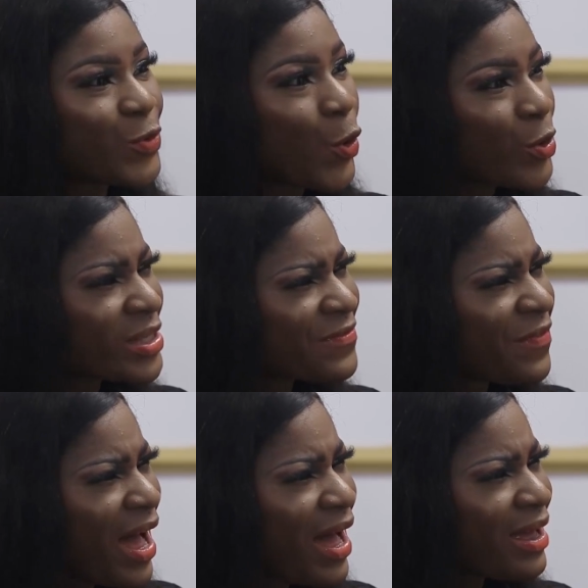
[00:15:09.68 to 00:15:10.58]
she would go this
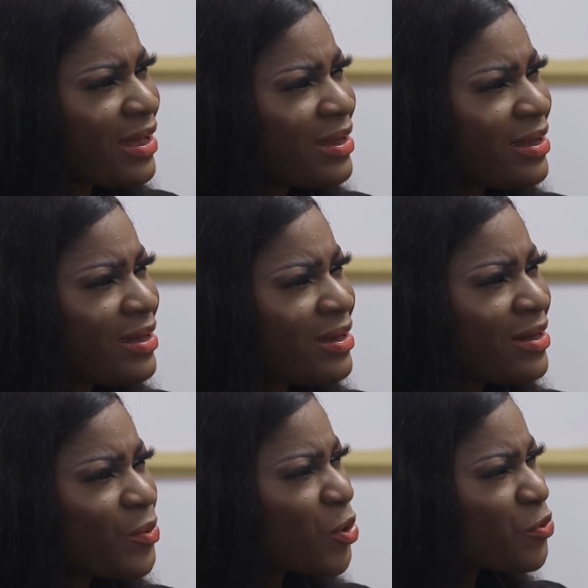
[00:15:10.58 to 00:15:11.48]
far.
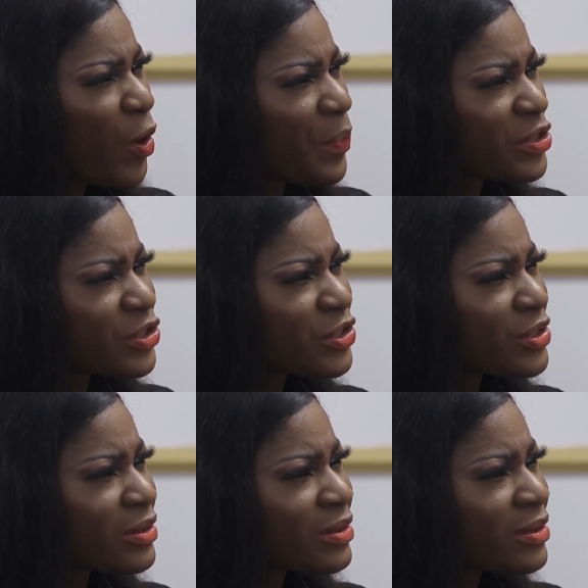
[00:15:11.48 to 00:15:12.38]
What rubbish!